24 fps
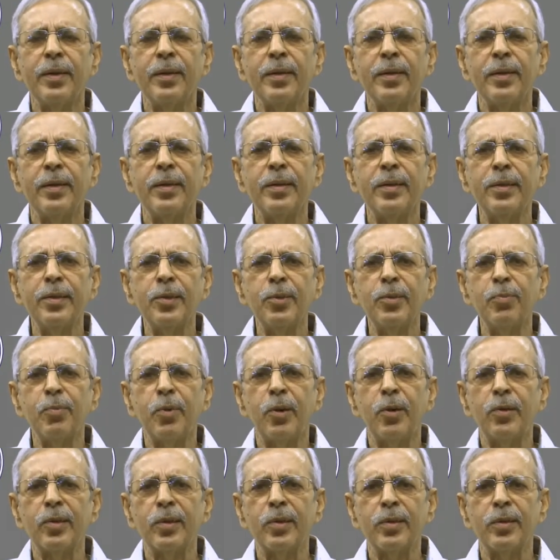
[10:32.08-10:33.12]
In this
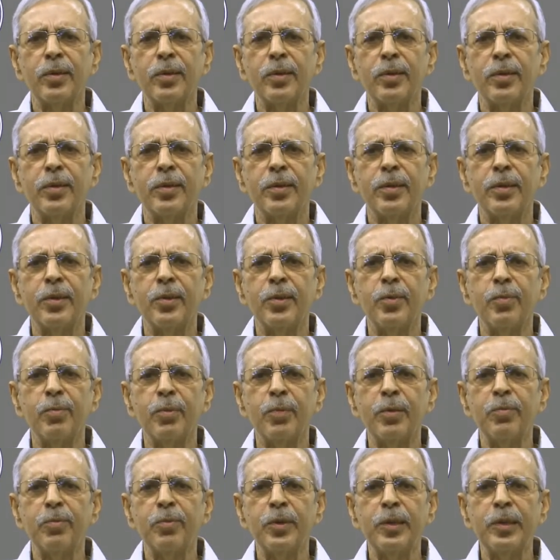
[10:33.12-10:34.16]
model, the
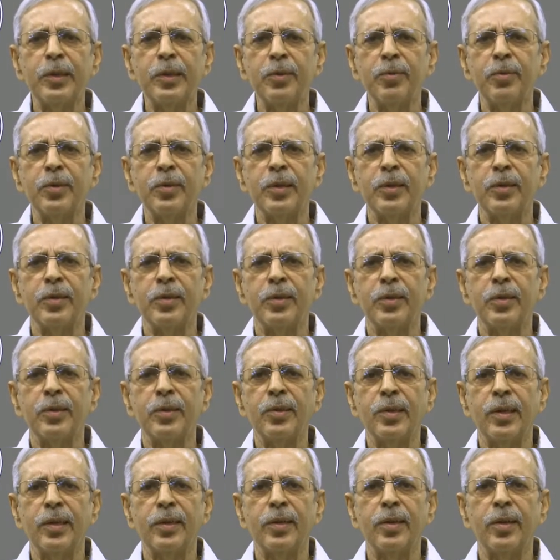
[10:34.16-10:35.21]
human behavior is
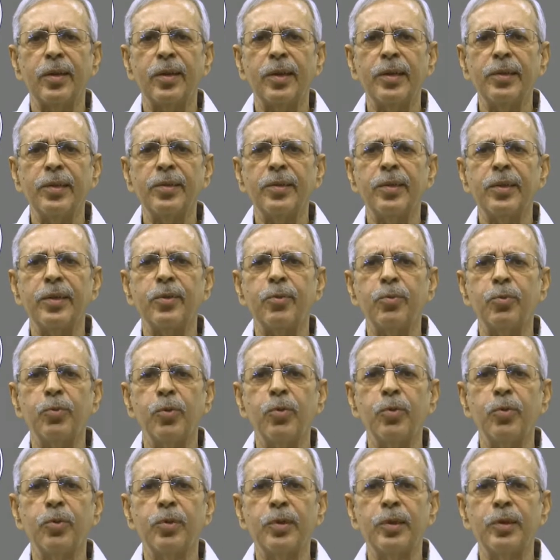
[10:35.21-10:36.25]
analyzed at
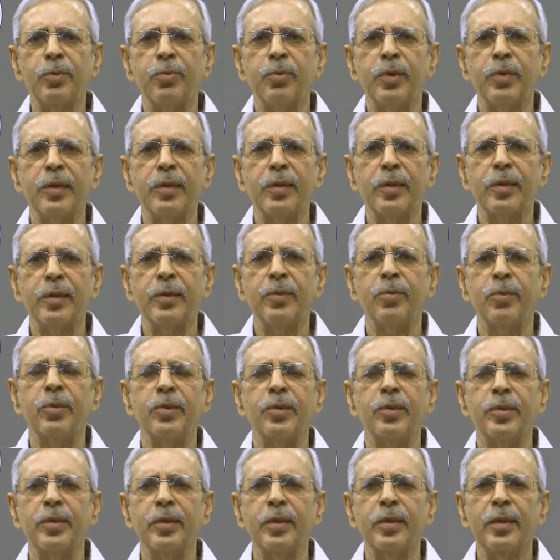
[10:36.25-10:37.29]
four different
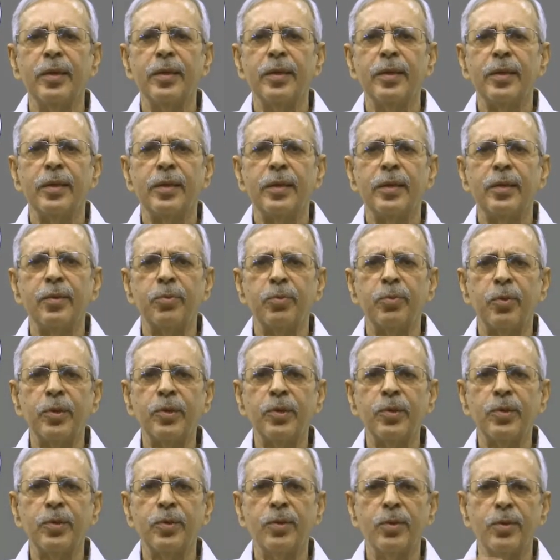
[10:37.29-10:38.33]
levels. The
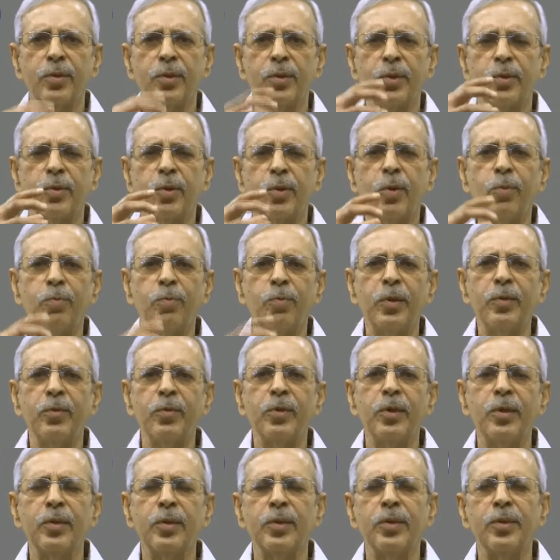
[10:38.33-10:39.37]
first, the top
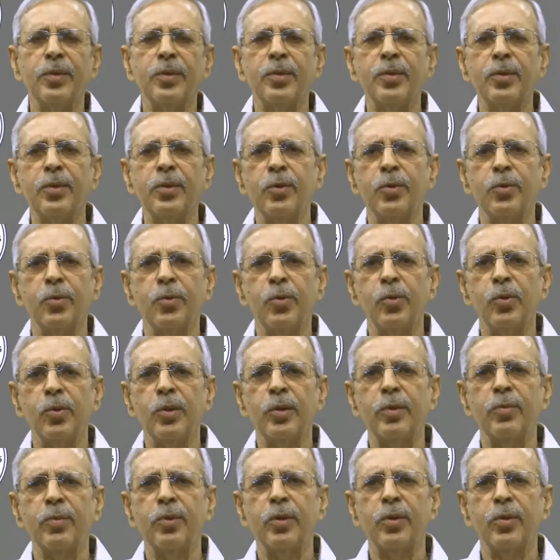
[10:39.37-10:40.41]
level, is the O
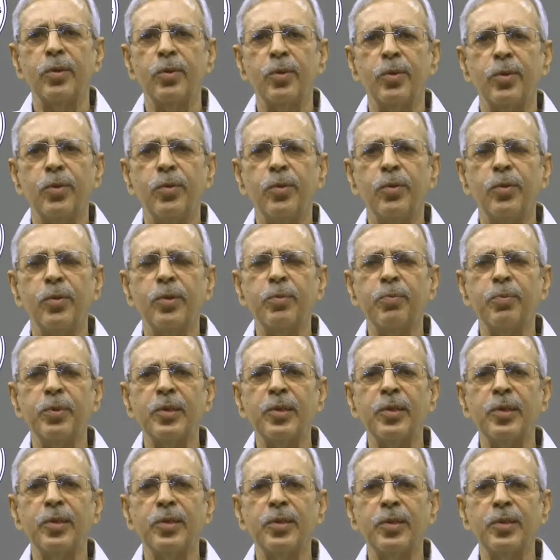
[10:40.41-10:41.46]
level. O
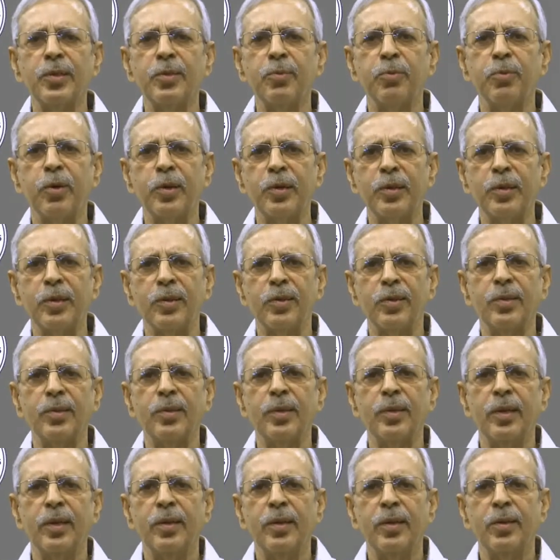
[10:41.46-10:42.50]
represents the oneness,
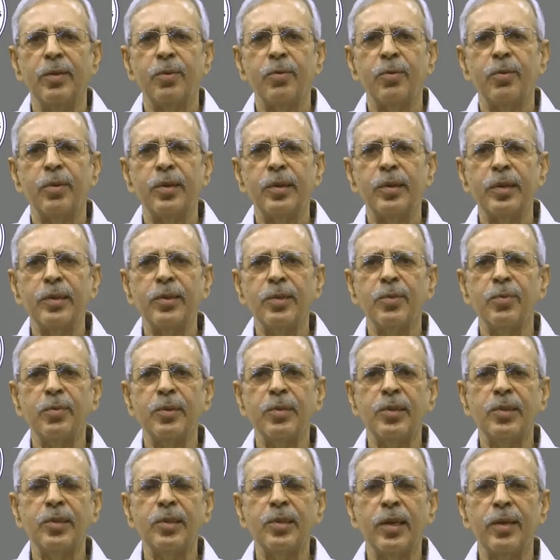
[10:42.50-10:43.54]
oneness
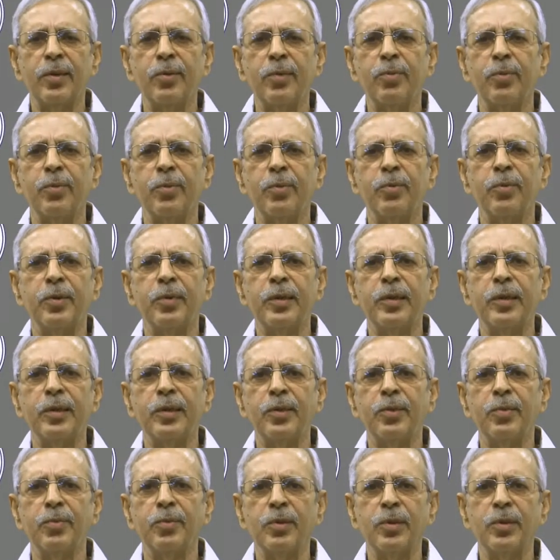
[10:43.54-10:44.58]
with self,
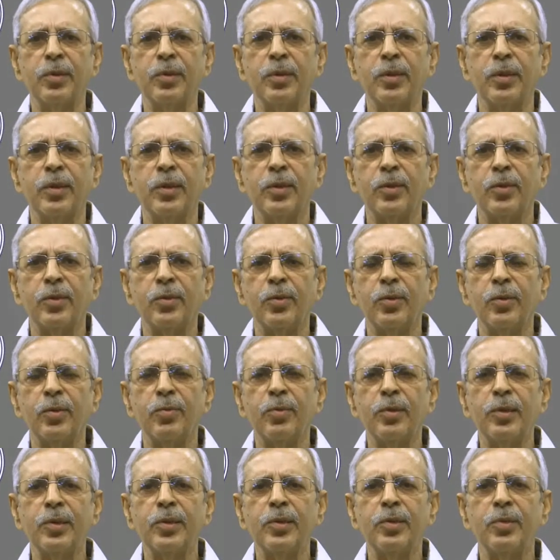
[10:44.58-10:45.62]
oneness with
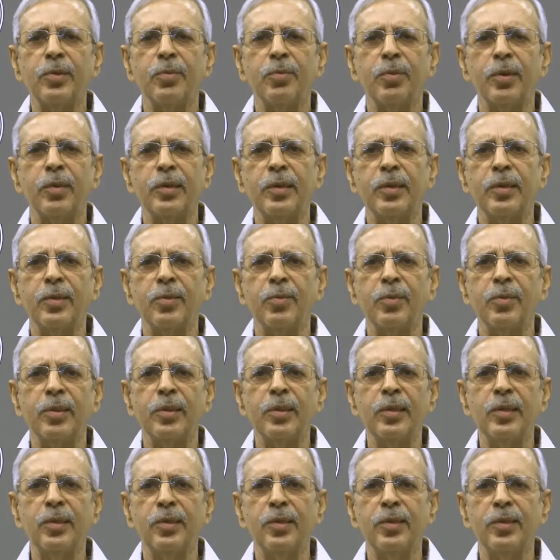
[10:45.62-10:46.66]
universe, oneness with
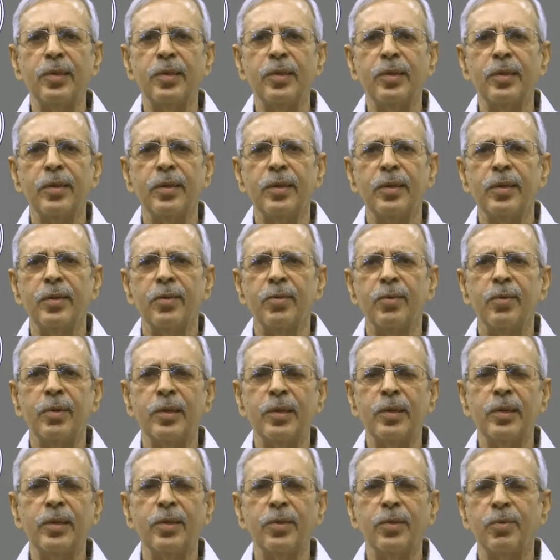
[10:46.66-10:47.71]
nature,
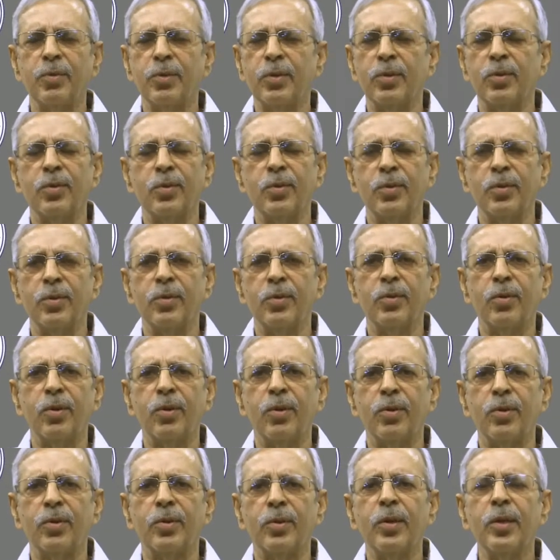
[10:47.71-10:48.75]
oneness with
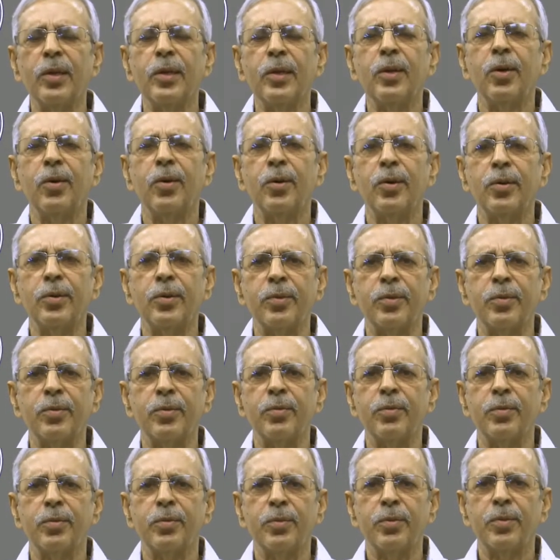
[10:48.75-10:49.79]
God, or
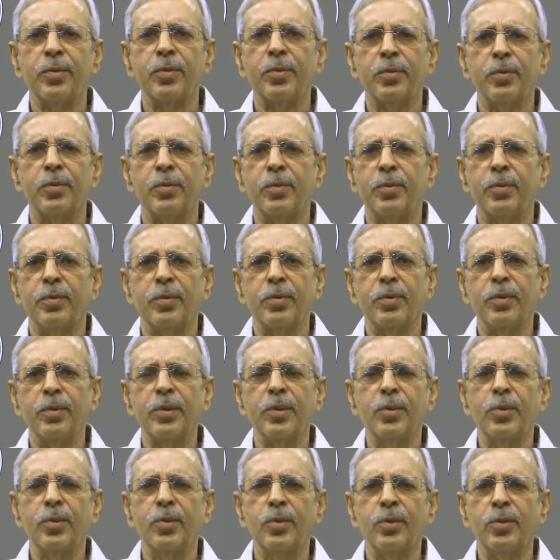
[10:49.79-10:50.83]

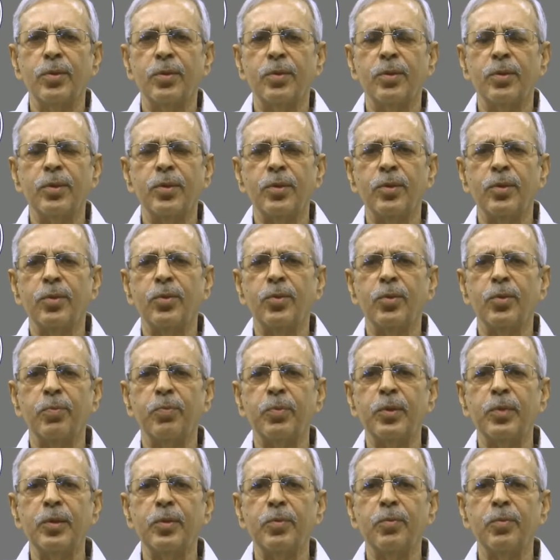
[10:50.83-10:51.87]
this the
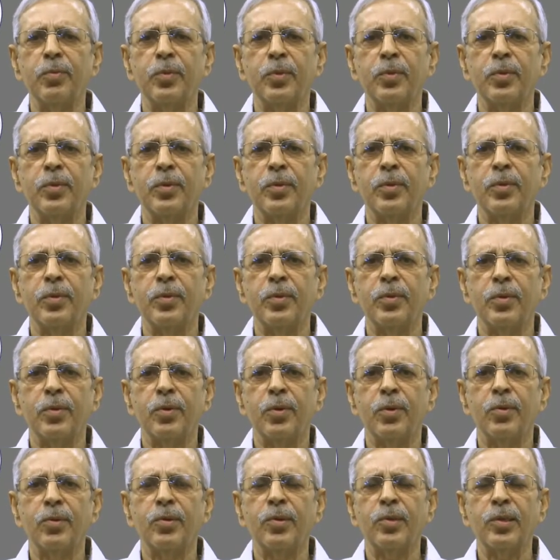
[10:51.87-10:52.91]
supreme
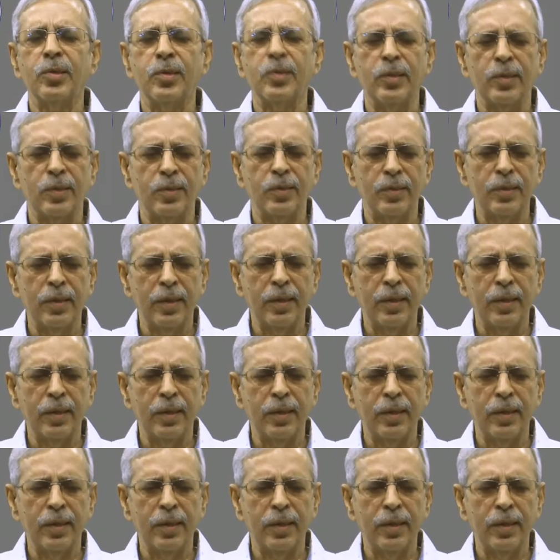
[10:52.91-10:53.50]
consciousness.